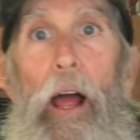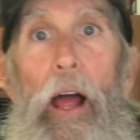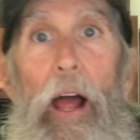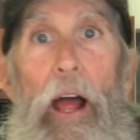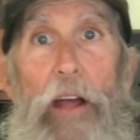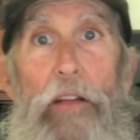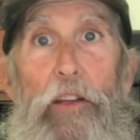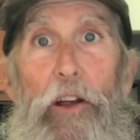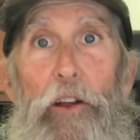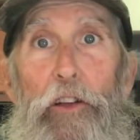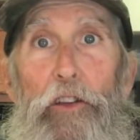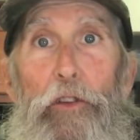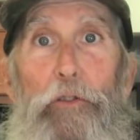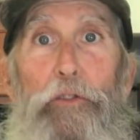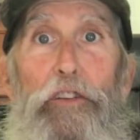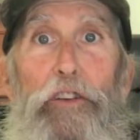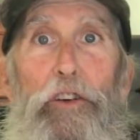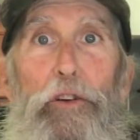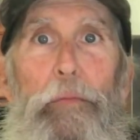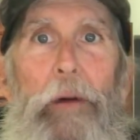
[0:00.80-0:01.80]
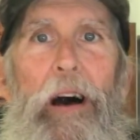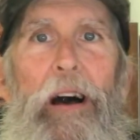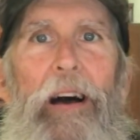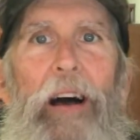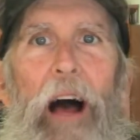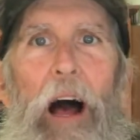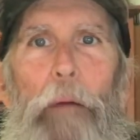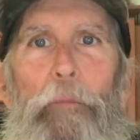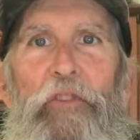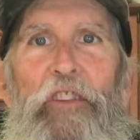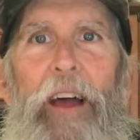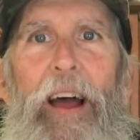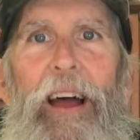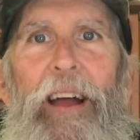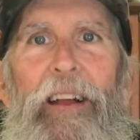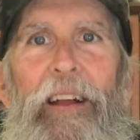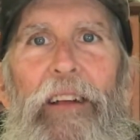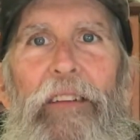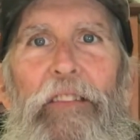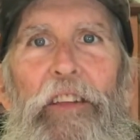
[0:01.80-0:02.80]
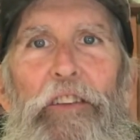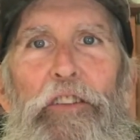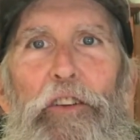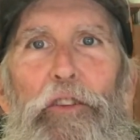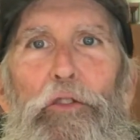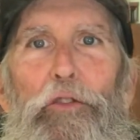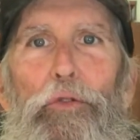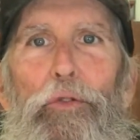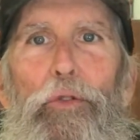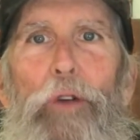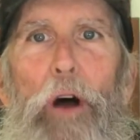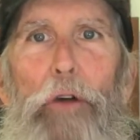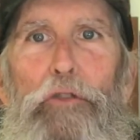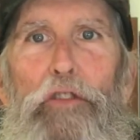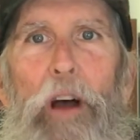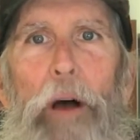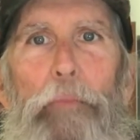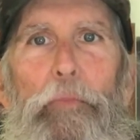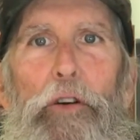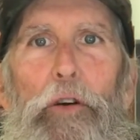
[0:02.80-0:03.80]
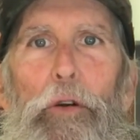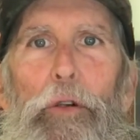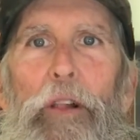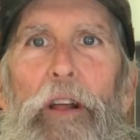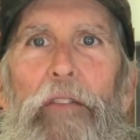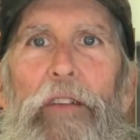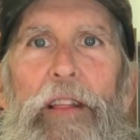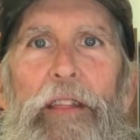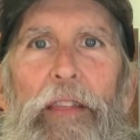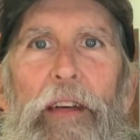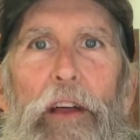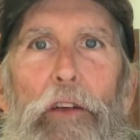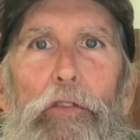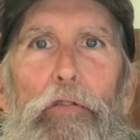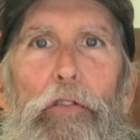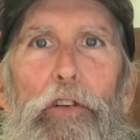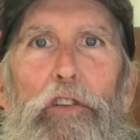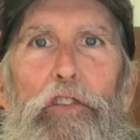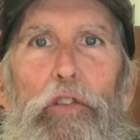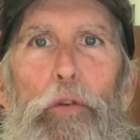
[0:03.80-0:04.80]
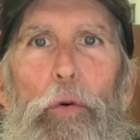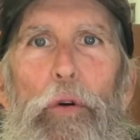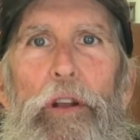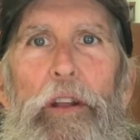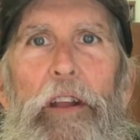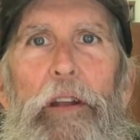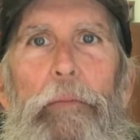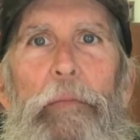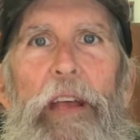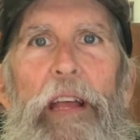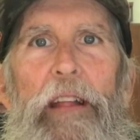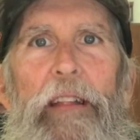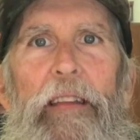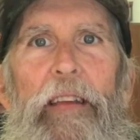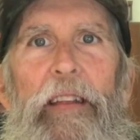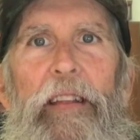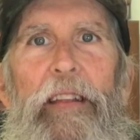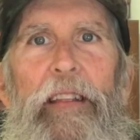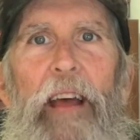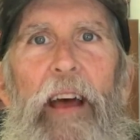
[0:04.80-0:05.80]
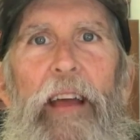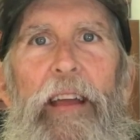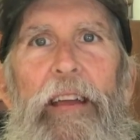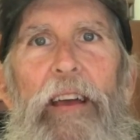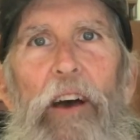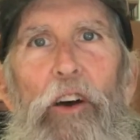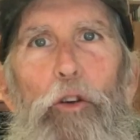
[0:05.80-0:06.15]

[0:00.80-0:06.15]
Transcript: Hey there, YouTube. I'm Jack, and this is Raw Tropical Living. Thanks for joining me today.